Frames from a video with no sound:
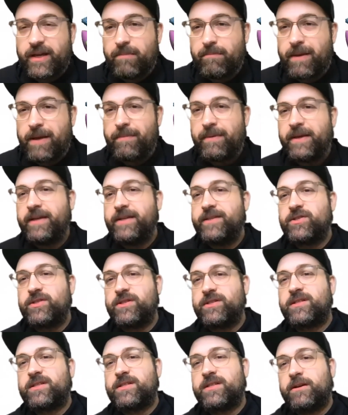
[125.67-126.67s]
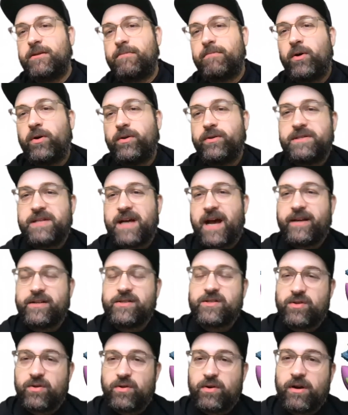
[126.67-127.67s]
Maybe he's just some old
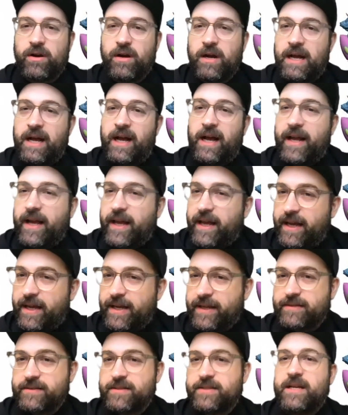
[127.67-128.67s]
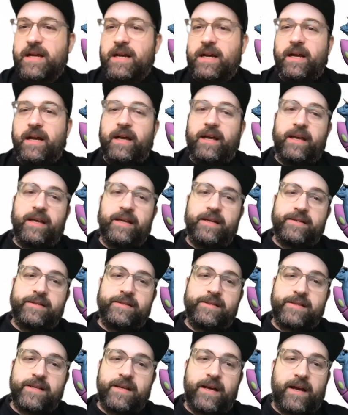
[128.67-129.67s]
dinosaur and
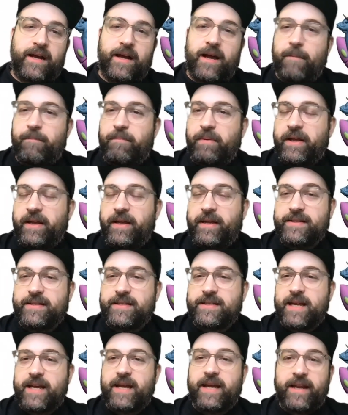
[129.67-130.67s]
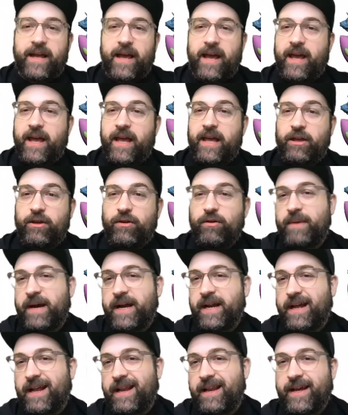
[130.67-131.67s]
his company is saying, hey, you might
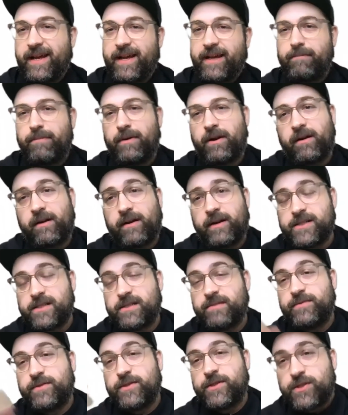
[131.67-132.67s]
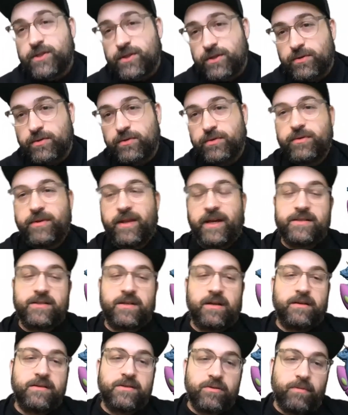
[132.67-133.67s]
not like it, but our customers do. That's
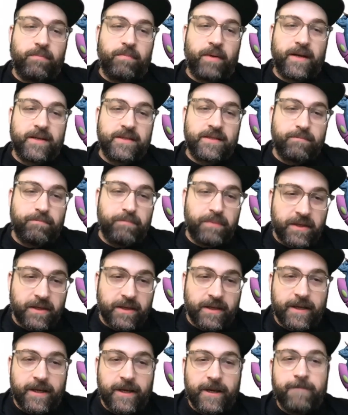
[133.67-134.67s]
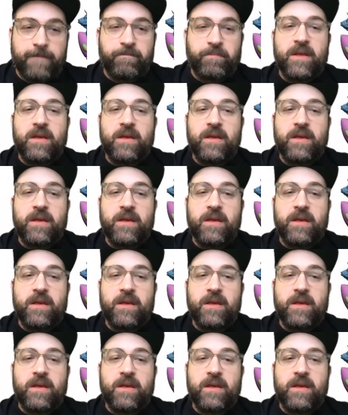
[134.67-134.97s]
also a possibility.